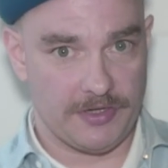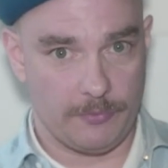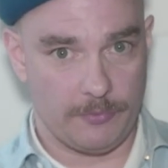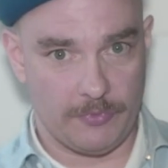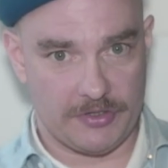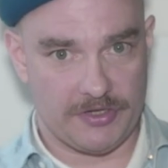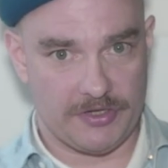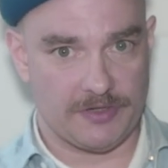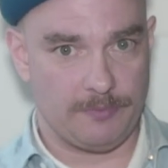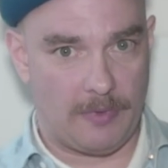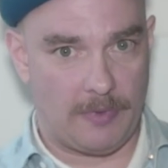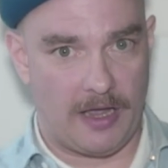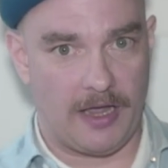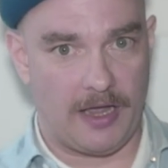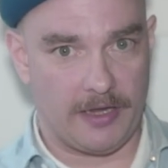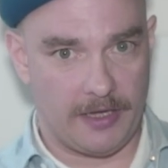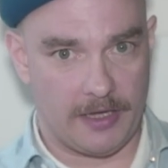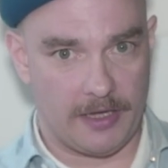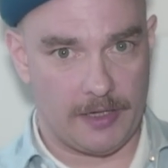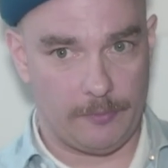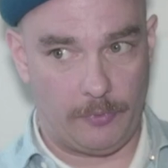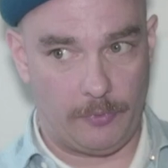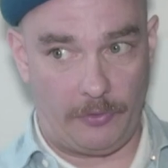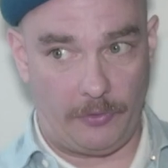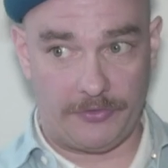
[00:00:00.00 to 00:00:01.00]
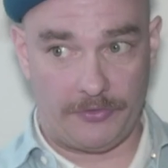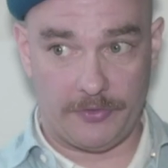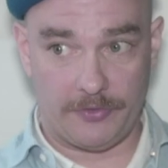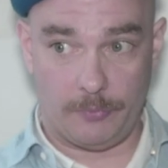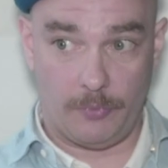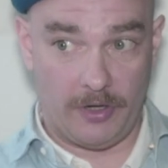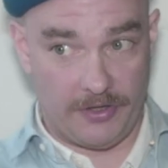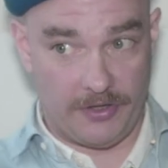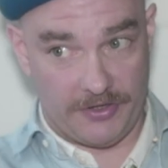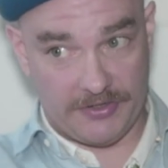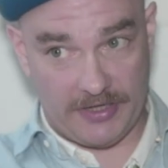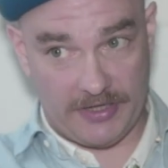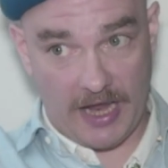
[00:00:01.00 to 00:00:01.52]
which is Mahayana Buddhism, where
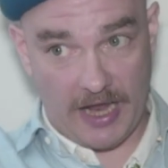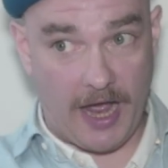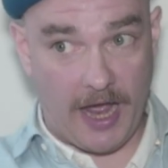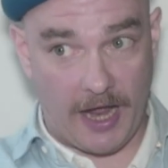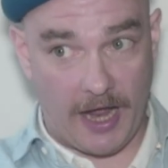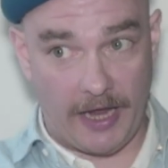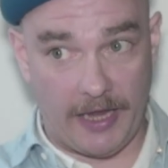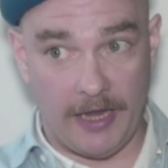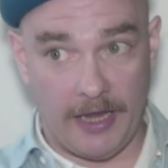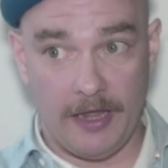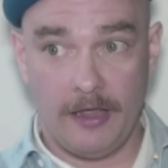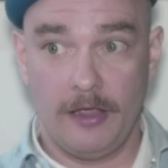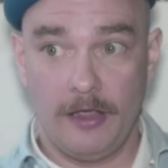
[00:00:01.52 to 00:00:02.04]
this guy,